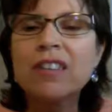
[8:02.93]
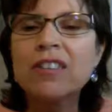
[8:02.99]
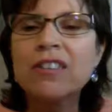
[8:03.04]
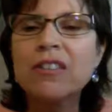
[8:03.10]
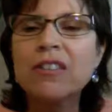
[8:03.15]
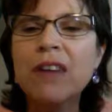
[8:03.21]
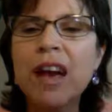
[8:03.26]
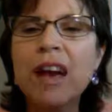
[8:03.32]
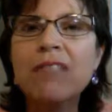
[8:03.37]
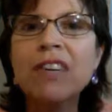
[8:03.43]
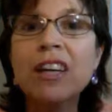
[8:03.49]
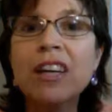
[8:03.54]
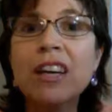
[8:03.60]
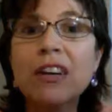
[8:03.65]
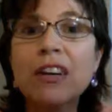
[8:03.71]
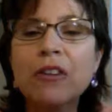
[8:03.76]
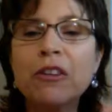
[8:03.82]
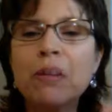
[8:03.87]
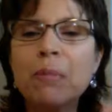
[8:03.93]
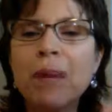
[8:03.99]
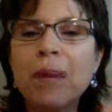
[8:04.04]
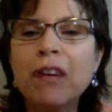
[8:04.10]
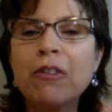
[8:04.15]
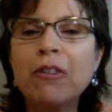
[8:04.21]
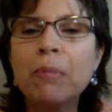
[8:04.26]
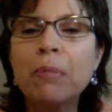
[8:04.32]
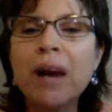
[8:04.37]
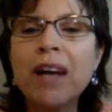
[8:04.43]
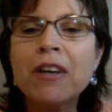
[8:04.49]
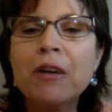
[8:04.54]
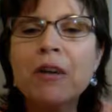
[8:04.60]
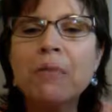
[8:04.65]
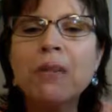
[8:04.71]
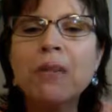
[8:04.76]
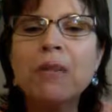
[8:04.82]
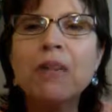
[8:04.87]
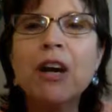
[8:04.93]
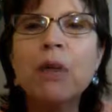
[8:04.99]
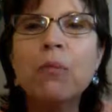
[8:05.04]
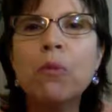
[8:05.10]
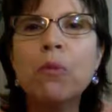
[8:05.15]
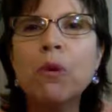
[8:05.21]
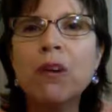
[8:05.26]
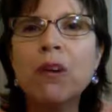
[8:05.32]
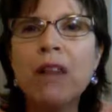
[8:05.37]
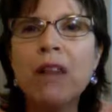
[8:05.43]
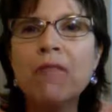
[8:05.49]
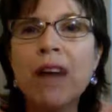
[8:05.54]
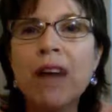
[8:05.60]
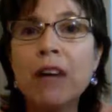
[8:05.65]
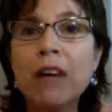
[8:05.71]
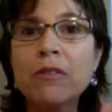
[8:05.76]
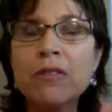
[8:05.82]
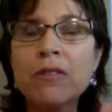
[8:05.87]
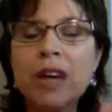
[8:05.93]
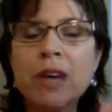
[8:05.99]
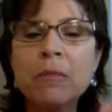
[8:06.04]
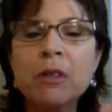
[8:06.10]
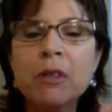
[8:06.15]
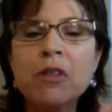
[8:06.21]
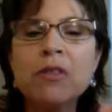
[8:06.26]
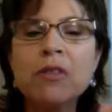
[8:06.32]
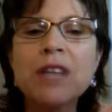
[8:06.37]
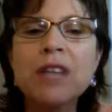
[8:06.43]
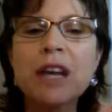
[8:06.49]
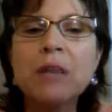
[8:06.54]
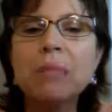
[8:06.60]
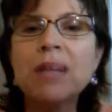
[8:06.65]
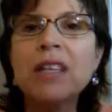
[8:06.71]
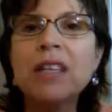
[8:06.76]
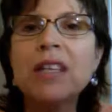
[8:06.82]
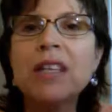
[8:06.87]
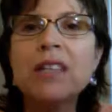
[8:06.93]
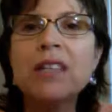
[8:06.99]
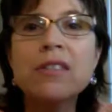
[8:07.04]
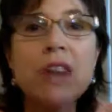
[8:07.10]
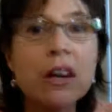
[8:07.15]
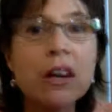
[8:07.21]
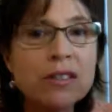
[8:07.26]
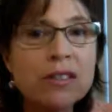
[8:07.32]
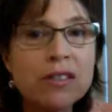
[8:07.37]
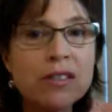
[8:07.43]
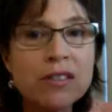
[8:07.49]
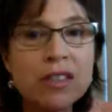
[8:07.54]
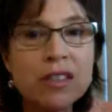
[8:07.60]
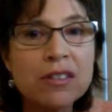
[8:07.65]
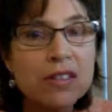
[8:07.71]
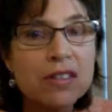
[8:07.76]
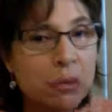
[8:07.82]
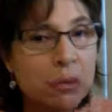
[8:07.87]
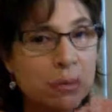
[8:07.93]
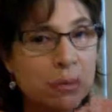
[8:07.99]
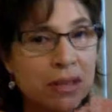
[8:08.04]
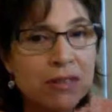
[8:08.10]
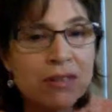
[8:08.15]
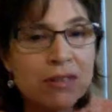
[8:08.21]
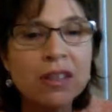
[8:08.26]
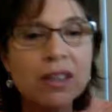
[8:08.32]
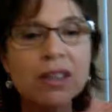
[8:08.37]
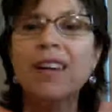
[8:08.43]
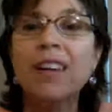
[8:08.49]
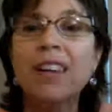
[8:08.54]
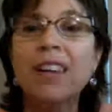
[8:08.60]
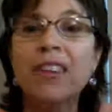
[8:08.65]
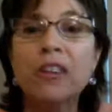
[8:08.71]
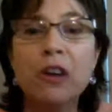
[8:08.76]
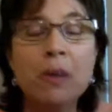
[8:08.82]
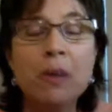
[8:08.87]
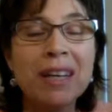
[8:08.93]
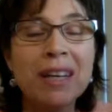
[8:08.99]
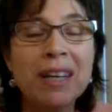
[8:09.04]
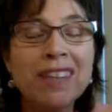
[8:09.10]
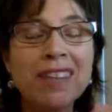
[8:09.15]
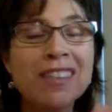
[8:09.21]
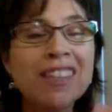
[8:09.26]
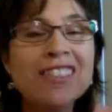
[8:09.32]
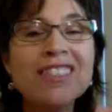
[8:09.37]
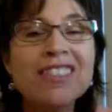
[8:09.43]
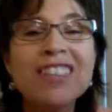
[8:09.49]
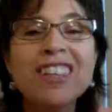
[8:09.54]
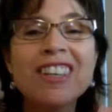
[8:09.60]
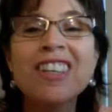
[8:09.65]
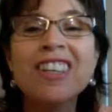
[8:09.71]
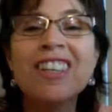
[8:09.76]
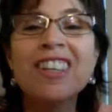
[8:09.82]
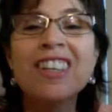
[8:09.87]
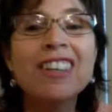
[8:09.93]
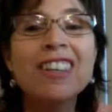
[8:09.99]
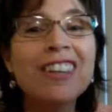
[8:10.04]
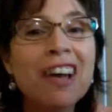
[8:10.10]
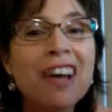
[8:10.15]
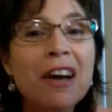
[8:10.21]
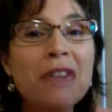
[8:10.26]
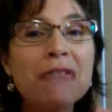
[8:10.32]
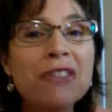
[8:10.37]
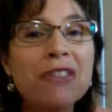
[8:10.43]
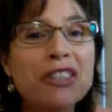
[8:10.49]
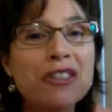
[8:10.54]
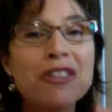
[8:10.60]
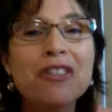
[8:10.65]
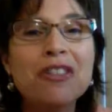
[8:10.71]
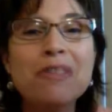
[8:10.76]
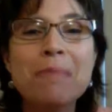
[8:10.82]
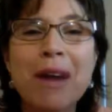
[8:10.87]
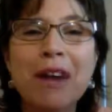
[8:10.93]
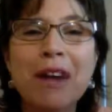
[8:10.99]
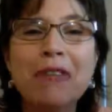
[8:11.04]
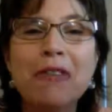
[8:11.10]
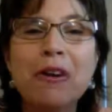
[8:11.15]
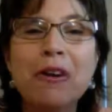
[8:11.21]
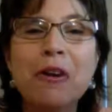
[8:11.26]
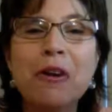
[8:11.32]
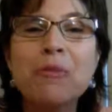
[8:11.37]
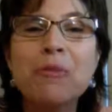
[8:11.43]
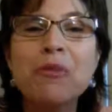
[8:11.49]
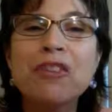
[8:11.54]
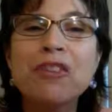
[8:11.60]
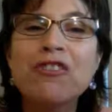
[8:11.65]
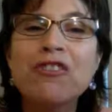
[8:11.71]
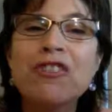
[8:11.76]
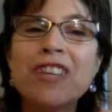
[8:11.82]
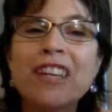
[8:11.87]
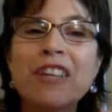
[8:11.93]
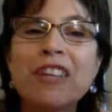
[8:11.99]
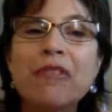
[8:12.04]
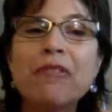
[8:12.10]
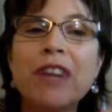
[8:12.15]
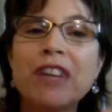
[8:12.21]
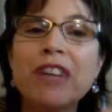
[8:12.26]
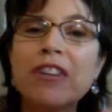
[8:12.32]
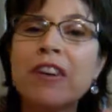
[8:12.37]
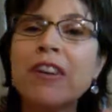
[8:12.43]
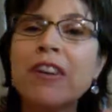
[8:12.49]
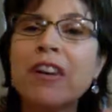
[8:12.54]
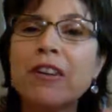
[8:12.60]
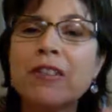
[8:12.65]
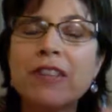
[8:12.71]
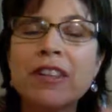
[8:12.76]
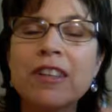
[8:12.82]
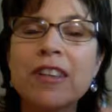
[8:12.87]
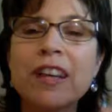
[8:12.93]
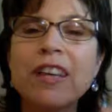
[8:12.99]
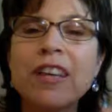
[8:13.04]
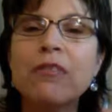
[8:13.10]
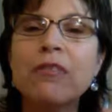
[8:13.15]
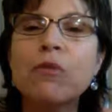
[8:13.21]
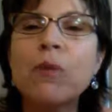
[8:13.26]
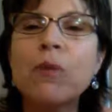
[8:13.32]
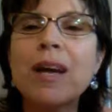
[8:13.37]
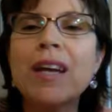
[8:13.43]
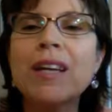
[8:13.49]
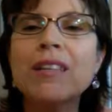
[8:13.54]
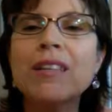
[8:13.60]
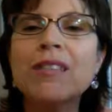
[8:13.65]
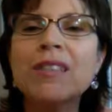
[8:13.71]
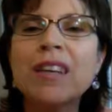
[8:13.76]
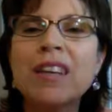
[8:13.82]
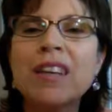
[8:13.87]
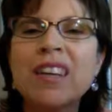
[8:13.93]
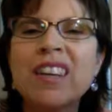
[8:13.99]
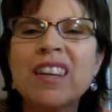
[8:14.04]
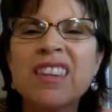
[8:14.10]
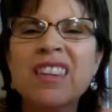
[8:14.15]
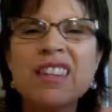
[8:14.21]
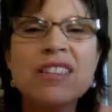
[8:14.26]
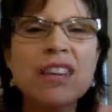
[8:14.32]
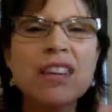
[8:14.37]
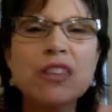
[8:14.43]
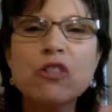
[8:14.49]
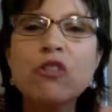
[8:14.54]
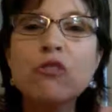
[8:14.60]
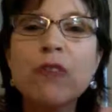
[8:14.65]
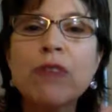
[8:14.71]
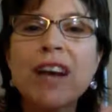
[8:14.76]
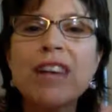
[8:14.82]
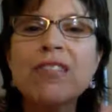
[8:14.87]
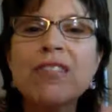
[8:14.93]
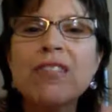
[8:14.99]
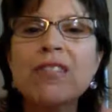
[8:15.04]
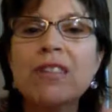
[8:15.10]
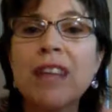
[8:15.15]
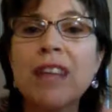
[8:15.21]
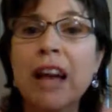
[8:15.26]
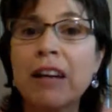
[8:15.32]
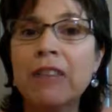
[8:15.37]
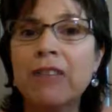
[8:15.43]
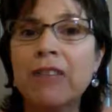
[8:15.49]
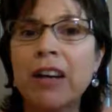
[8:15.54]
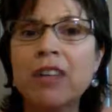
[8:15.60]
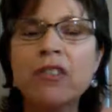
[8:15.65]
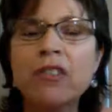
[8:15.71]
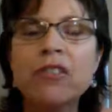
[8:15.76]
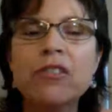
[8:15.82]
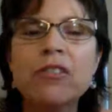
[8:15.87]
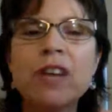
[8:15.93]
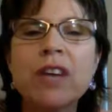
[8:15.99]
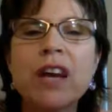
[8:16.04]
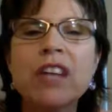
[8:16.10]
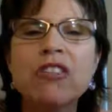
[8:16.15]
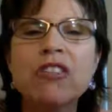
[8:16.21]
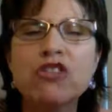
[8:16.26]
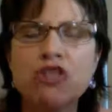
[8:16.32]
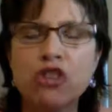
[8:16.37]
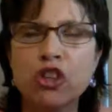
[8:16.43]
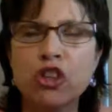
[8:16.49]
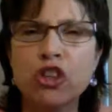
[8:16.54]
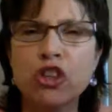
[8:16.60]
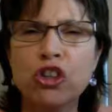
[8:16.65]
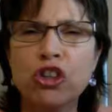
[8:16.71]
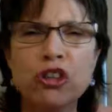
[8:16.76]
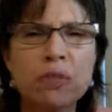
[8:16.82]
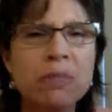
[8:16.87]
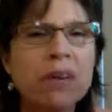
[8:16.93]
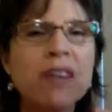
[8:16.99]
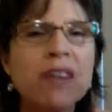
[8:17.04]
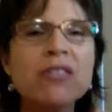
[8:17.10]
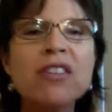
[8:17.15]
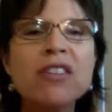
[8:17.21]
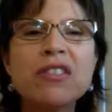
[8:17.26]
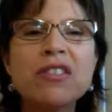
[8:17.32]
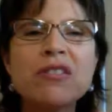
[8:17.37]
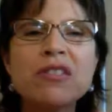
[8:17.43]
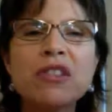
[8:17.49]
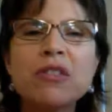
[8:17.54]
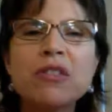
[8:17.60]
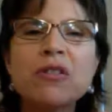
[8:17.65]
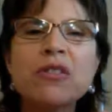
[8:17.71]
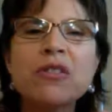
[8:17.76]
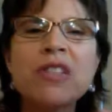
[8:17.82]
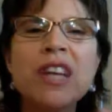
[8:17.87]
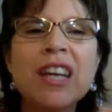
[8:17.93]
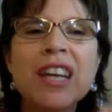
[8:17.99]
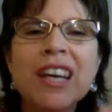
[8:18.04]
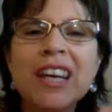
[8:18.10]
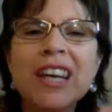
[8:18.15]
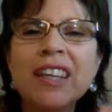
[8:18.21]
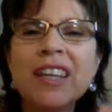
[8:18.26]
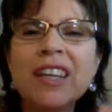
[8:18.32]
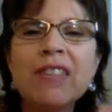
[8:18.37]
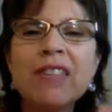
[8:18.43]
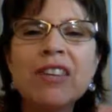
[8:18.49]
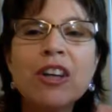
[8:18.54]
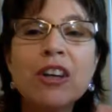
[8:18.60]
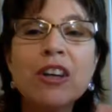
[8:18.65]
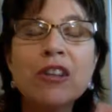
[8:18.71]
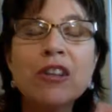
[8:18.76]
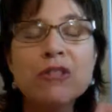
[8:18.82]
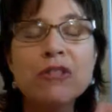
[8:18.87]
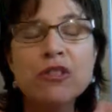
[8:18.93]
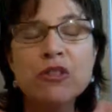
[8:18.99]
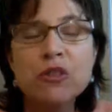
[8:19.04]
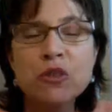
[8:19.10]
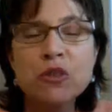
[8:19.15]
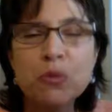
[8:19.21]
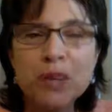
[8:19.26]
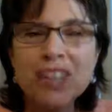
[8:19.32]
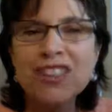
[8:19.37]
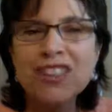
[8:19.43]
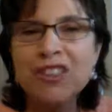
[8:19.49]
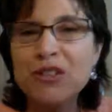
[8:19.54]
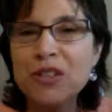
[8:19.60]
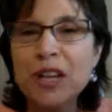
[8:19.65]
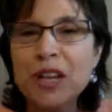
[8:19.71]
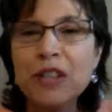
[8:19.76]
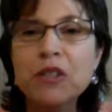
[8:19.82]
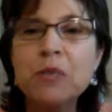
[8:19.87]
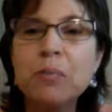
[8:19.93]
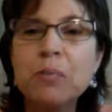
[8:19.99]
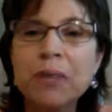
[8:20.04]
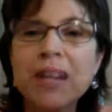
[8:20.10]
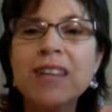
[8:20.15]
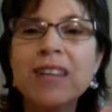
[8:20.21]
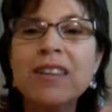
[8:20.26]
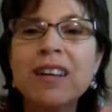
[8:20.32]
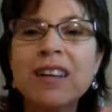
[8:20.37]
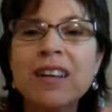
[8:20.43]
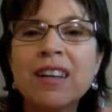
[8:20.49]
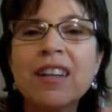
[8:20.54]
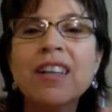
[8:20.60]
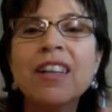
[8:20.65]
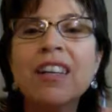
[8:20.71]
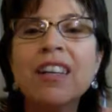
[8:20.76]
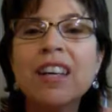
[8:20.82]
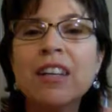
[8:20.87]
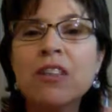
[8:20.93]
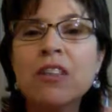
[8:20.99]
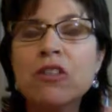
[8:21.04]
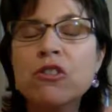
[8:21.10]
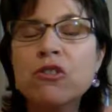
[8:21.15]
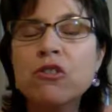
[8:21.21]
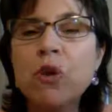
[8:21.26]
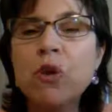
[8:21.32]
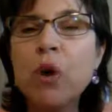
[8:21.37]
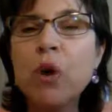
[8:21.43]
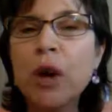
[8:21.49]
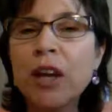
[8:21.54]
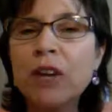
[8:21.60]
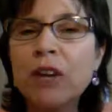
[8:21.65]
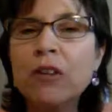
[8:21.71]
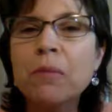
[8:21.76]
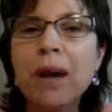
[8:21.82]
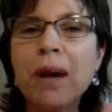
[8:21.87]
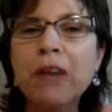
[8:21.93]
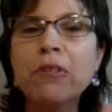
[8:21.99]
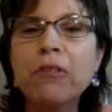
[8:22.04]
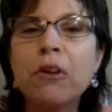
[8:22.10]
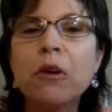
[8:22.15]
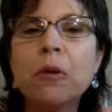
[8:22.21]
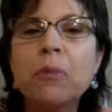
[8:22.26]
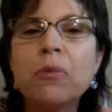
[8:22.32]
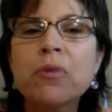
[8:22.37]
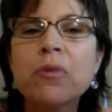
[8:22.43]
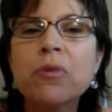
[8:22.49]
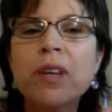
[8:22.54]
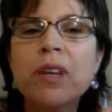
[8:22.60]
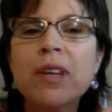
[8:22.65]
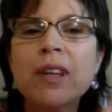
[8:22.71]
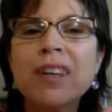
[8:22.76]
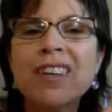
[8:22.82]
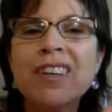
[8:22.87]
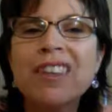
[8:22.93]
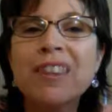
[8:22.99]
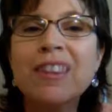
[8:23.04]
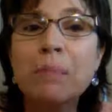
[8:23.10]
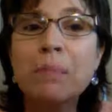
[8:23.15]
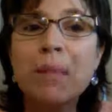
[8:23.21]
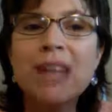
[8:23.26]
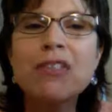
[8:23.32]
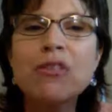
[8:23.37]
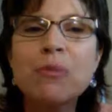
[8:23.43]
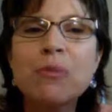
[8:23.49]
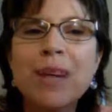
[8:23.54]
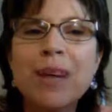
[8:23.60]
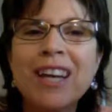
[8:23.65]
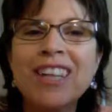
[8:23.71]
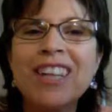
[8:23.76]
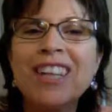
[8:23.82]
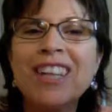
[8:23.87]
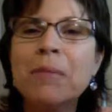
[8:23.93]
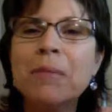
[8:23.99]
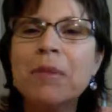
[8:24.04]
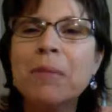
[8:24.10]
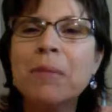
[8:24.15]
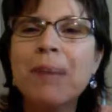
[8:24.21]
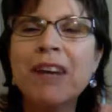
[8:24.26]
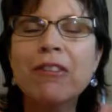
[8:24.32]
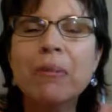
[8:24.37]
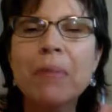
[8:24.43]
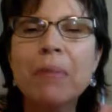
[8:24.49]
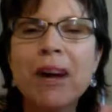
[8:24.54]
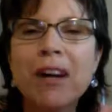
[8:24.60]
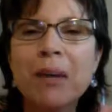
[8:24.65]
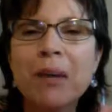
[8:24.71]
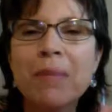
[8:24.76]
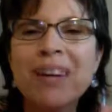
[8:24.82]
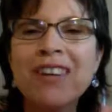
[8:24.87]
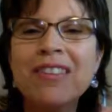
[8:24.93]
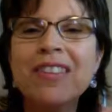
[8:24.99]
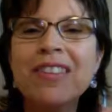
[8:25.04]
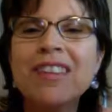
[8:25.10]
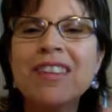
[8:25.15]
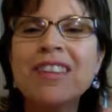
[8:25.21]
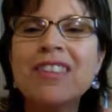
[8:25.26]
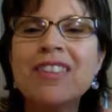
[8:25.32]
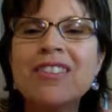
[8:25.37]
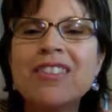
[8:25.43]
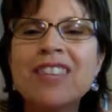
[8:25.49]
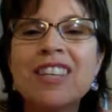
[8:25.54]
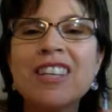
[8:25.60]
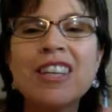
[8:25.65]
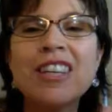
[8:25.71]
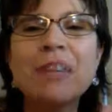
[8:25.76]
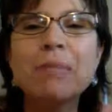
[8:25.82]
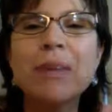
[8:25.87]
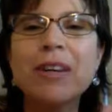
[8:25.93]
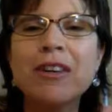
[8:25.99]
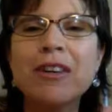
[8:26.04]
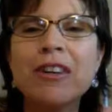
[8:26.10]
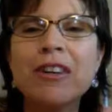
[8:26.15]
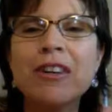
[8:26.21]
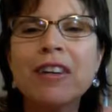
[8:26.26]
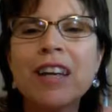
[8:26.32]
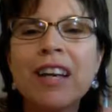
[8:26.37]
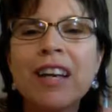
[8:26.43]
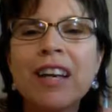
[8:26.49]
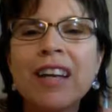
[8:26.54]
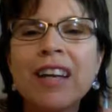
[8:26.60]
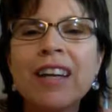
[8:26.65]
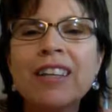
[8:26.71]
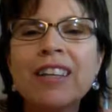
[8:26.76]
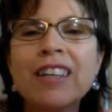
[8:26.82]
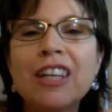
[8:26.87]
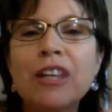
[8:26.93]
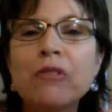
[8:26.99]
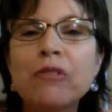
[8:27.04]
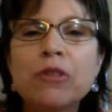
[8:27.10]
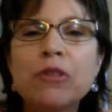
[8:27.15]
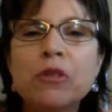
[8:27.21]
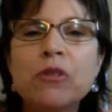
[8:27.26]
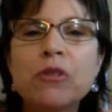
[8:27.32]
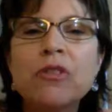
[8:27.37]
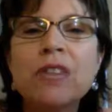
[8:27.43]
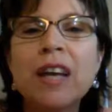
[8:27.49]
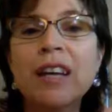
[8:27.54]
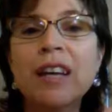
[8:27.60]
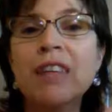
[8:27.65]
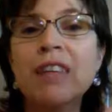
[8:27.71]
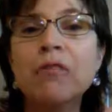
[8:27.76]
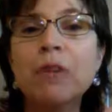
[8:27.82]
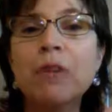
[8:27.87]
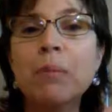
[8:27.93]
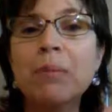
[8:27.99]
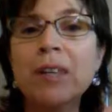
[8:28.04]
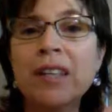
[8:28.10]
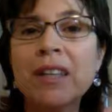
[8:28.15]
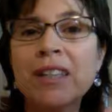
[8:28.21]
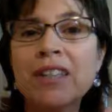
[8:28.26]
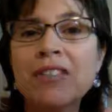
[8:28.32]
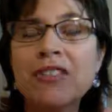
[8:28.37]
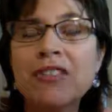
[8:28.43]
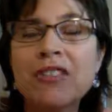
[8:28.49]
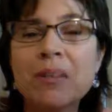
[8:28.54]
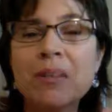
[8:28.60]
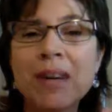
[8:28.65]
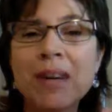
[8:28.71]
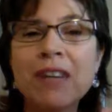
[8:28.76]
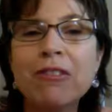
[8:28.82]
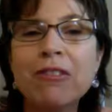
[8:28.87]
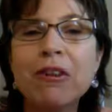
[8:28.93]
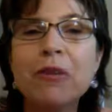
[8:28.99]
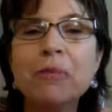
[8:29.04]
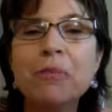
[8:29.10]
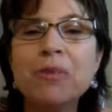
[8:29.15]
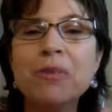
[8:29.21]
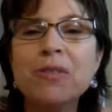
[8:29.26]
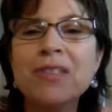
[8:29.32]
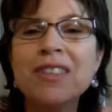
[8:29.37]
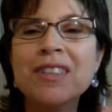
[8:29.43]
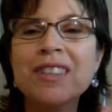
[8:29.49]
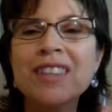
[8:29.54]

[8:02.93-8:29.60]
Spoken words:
So having a healthy microbiome can help ward off Alzheimer's, diabetes, heart disease, and obesity. There are many things that can kill off these good microbes, which can affect our health in negative ways. Things like stress, lack of exercise, sugar, processed foods, and even artificial sweeteners like Splenda can destroy good microbes. The best way to keep the microbiome healthy is to eat better and eat foods that can replenish the microbes.